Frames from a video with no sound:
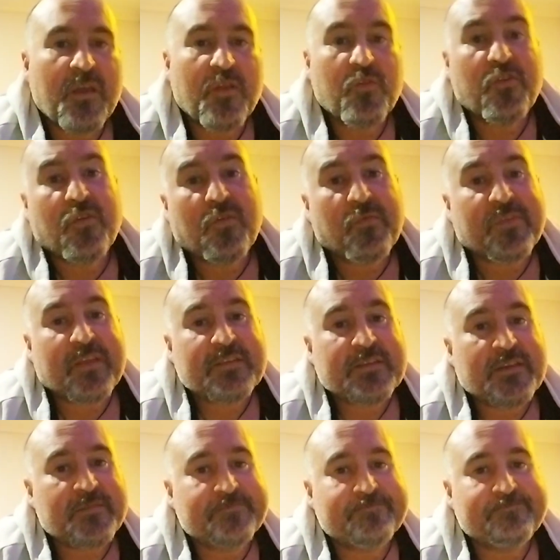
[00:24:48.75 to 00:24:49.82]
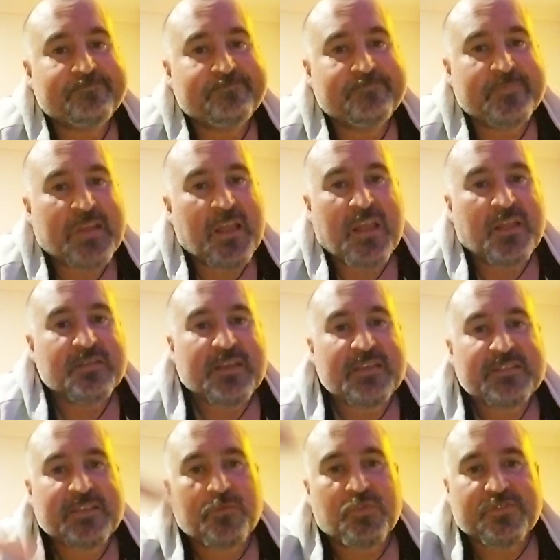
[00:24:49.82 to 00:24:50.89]
you know what they see? They
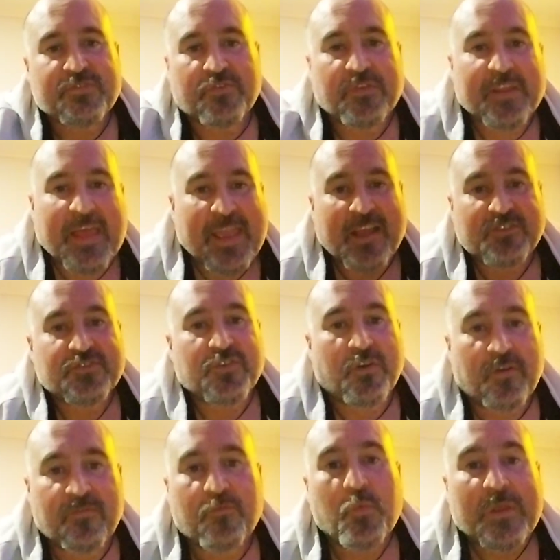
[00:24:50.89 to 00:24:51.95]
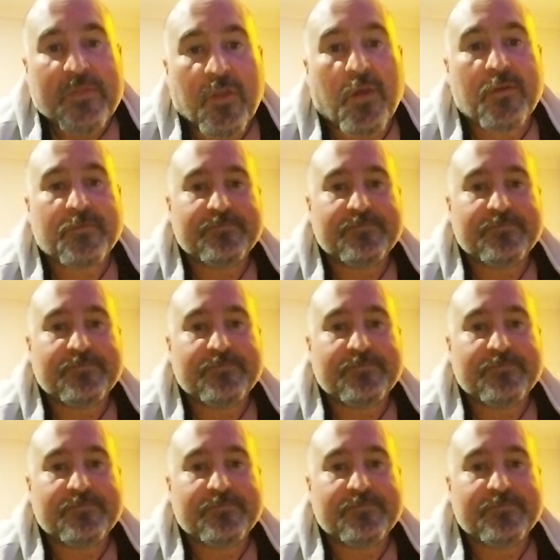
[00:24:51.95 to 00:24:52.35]
see what's on the outside of the window.